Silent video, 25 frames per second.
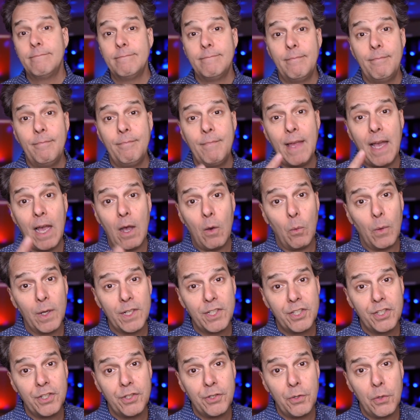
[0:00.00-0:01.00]
Now,
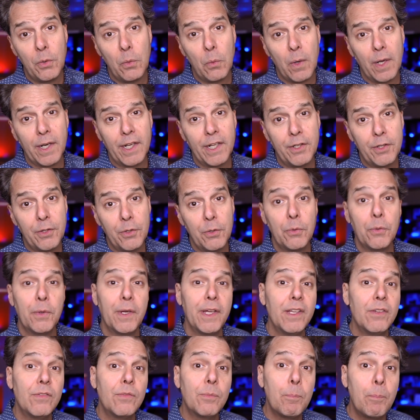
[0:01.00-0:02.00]
what you do want to do
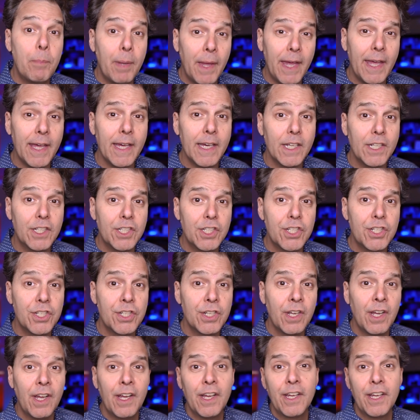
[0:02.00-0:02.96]
is pitch